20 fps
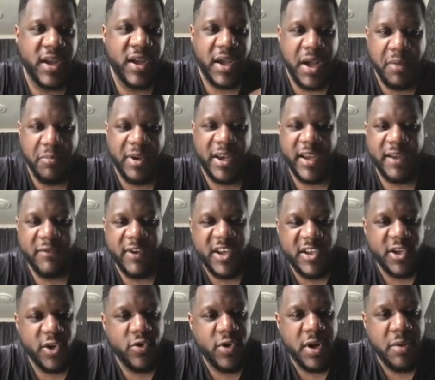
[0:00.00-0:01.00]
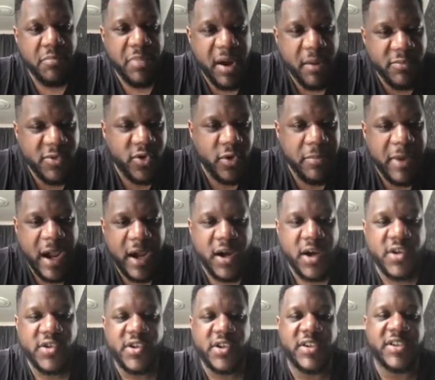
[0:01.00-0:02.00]
I believe the token pumped to about one
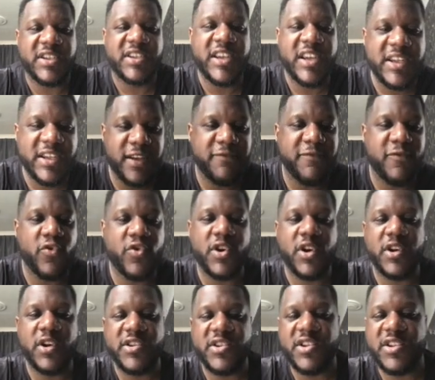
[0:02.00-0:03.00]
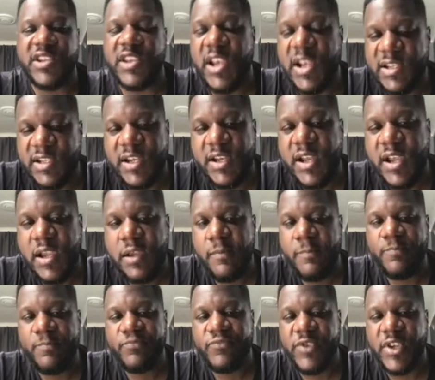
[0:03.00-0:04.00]
hundred sixty-four dollars just yesterday.
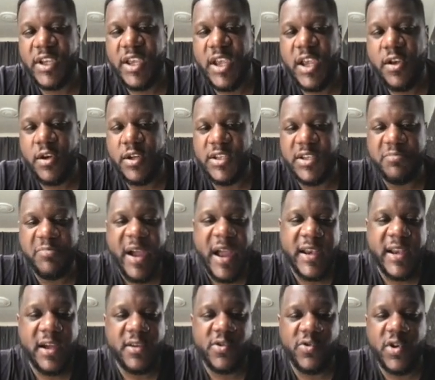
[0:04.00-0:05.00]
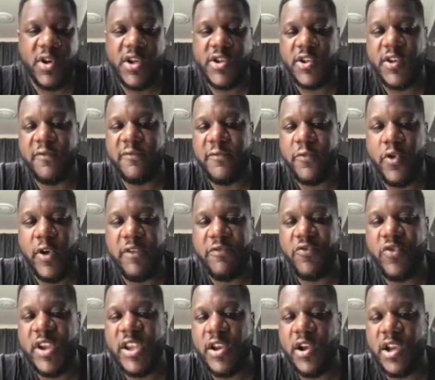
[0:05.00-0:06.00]
Okay, guys, it's back down to one hundred
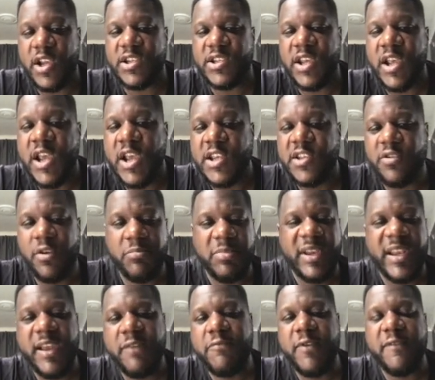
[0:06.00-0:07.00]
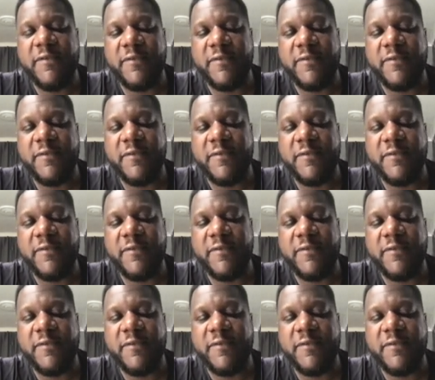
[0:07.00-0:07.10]
forty-three dollars. So I believe we've